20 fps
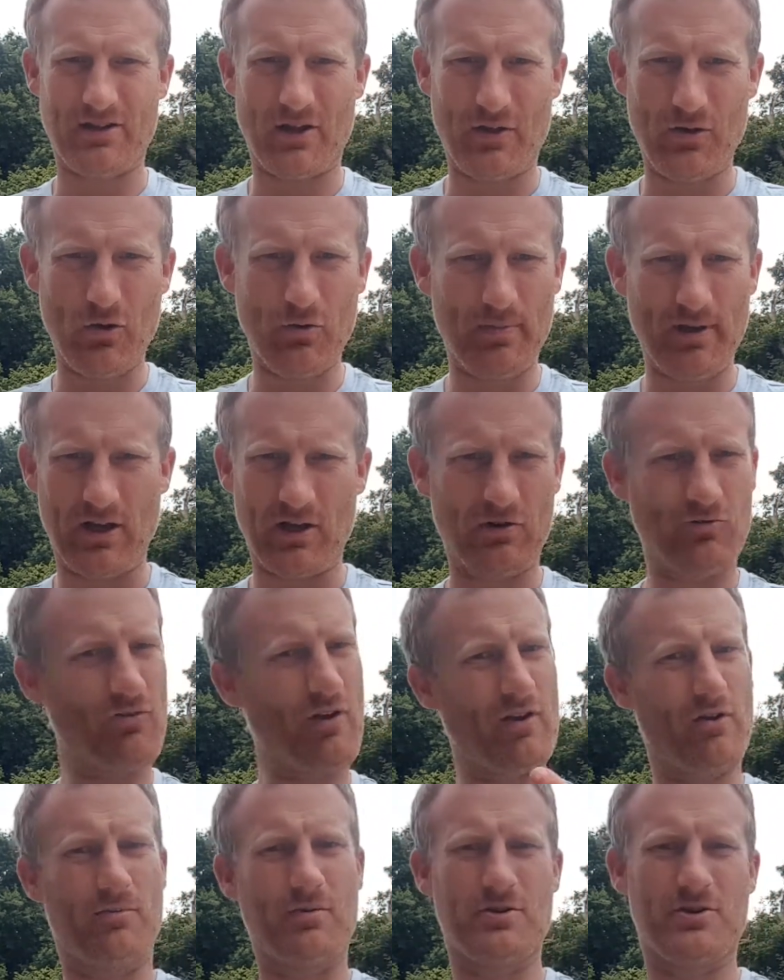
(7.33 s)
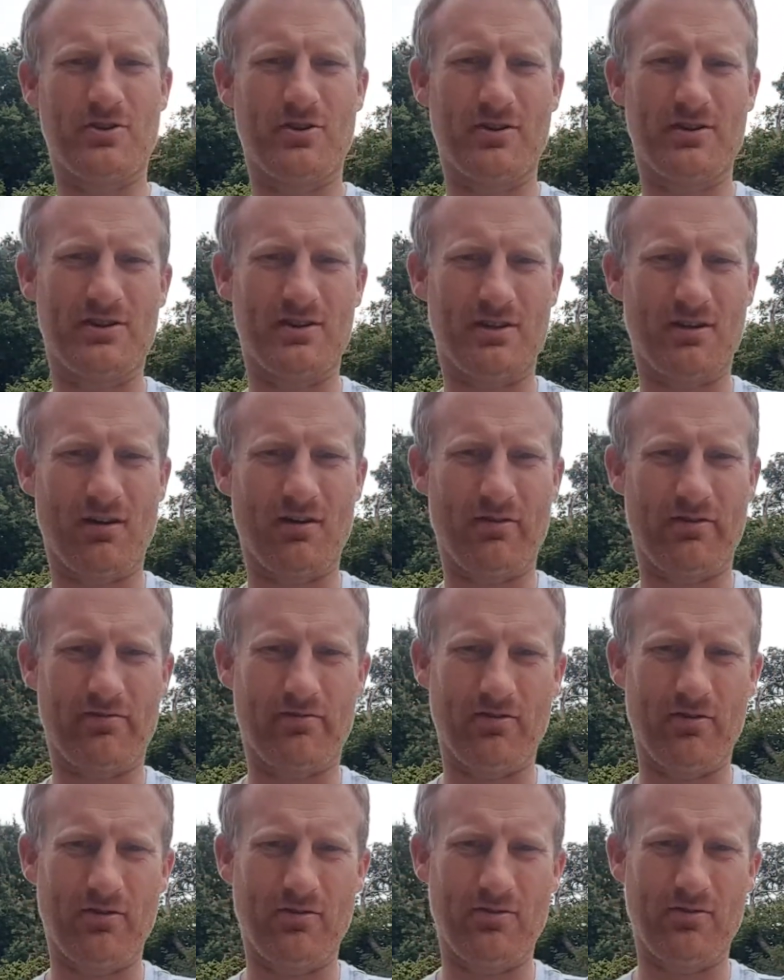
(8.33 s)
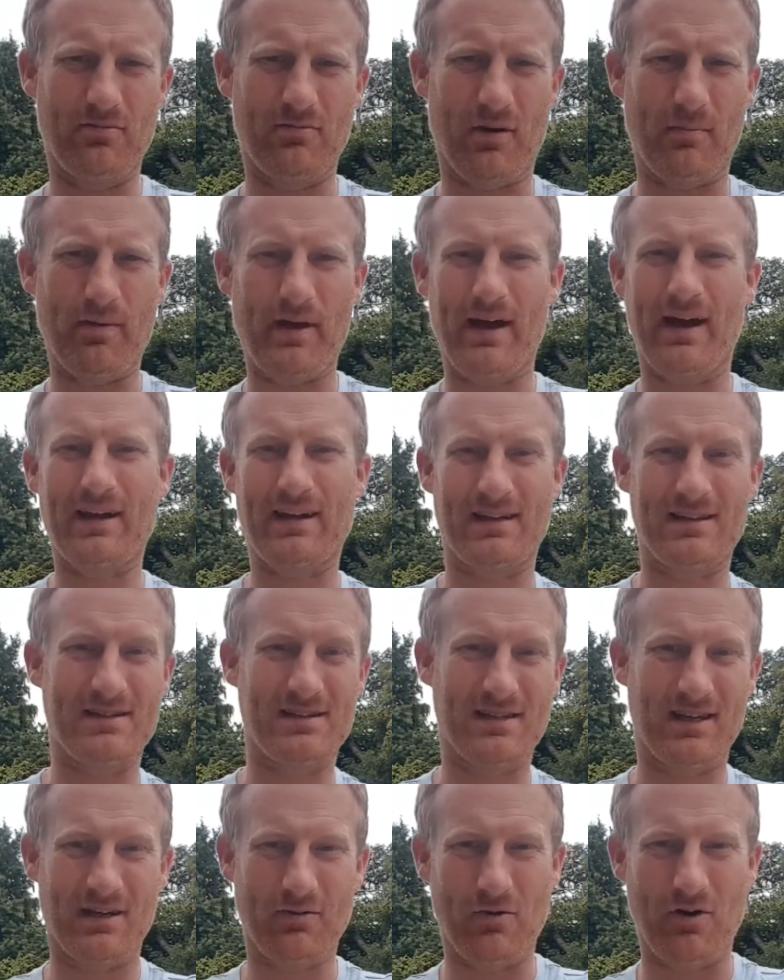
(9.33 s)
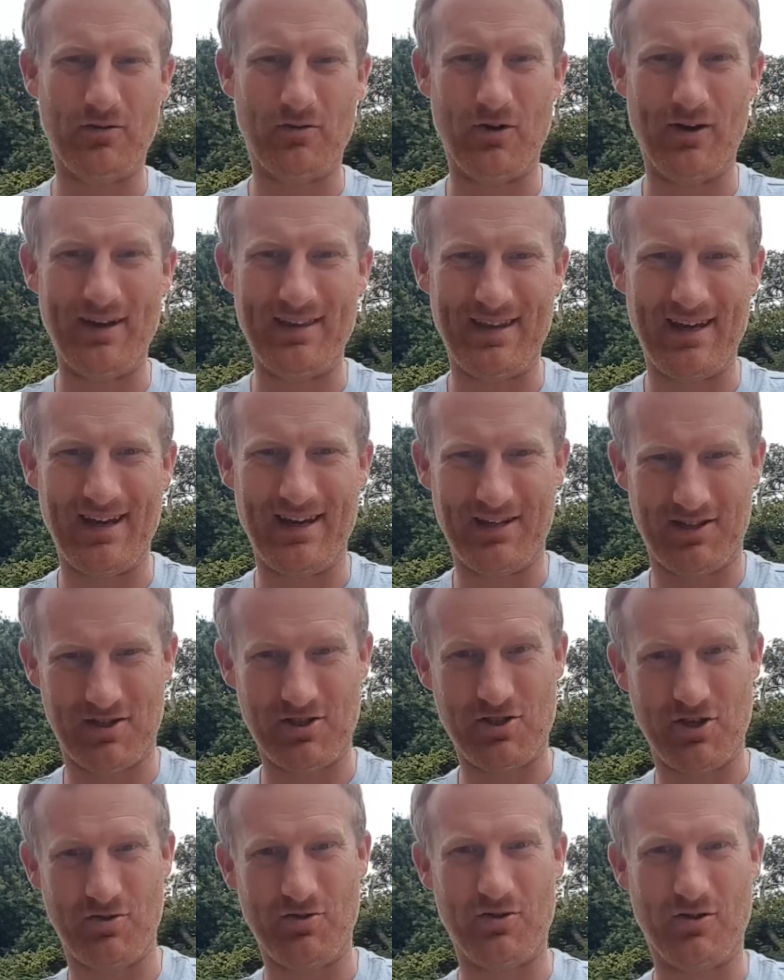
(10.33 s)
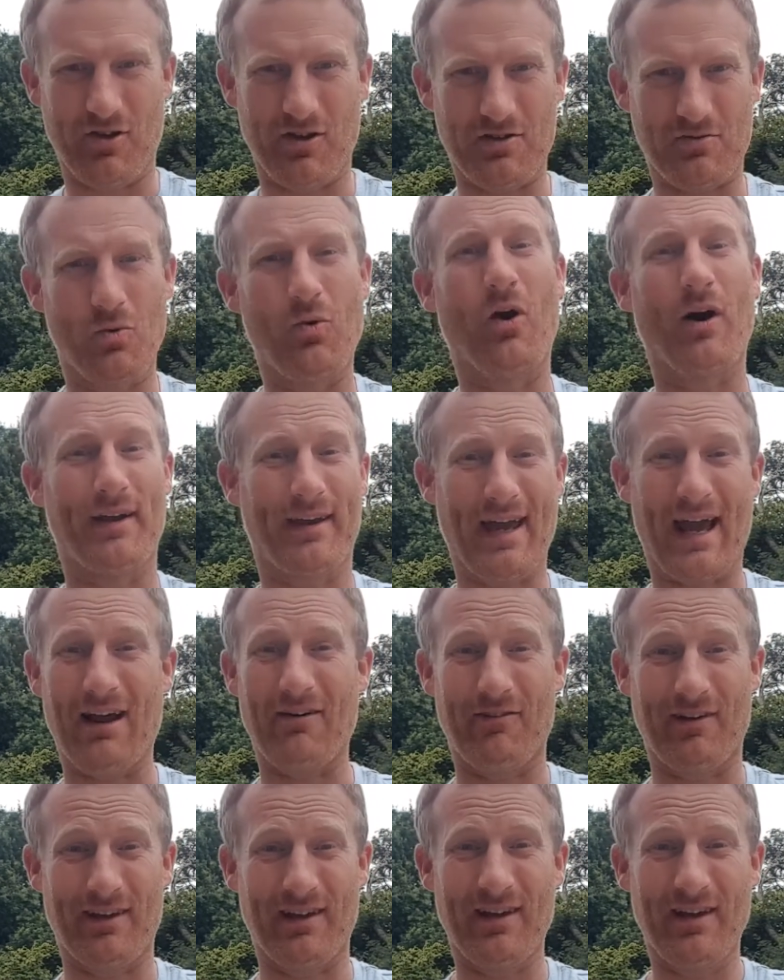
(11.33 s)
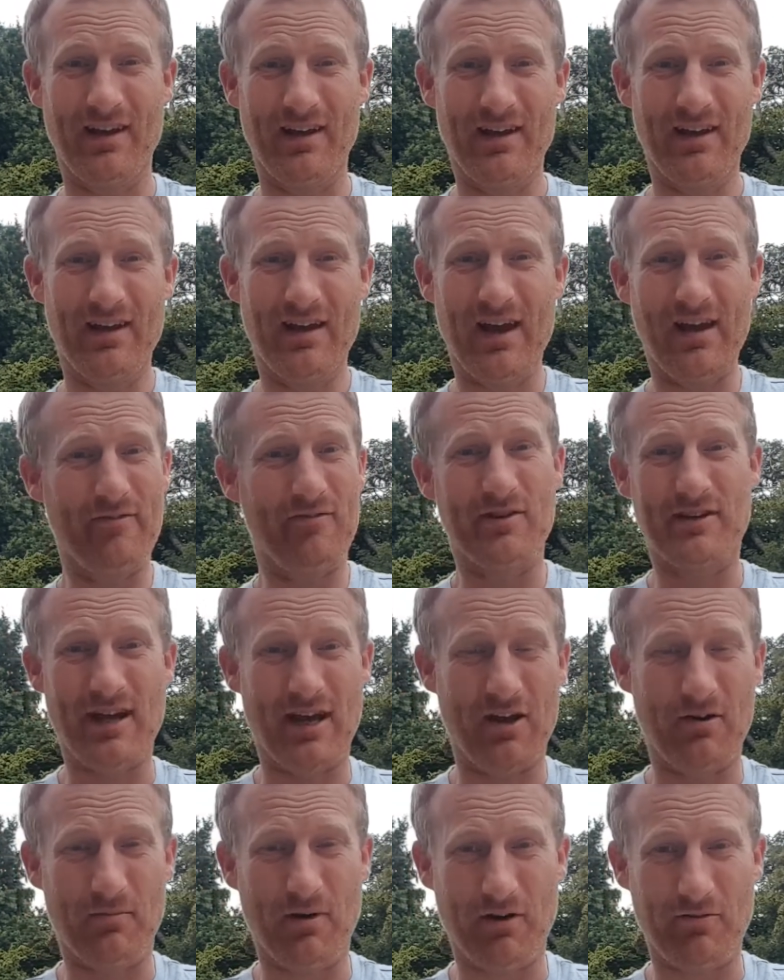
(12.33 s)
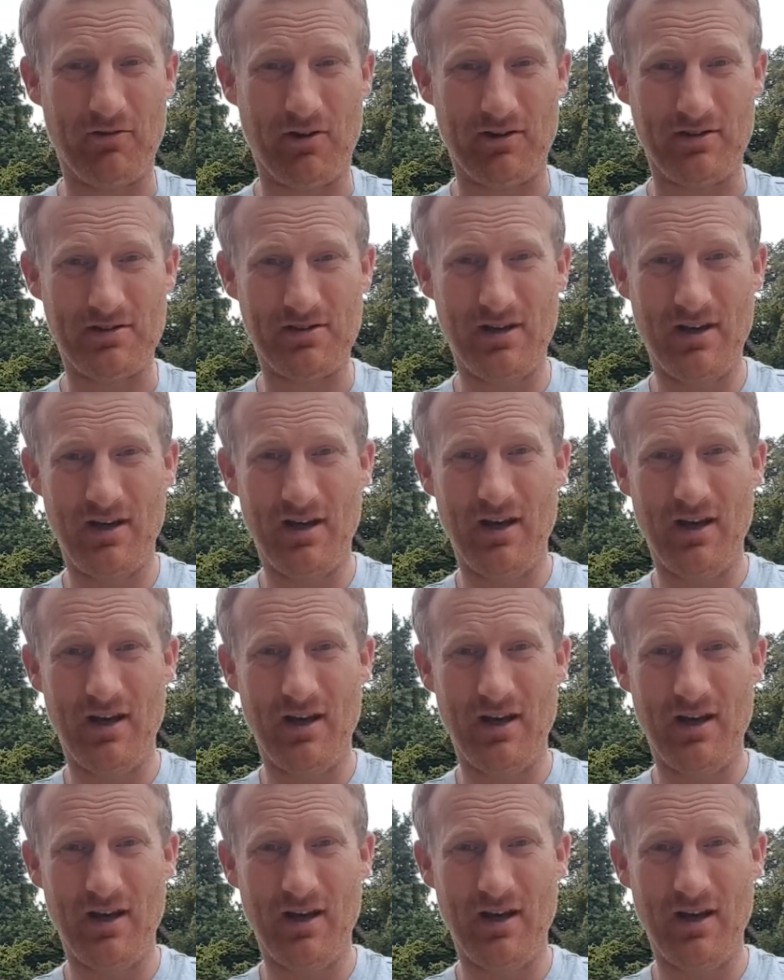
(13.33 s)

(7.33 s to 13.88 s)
I thought it would be a great opportunity to go through my bag and see what I've got in there and show you guys what I carry every day on my runs.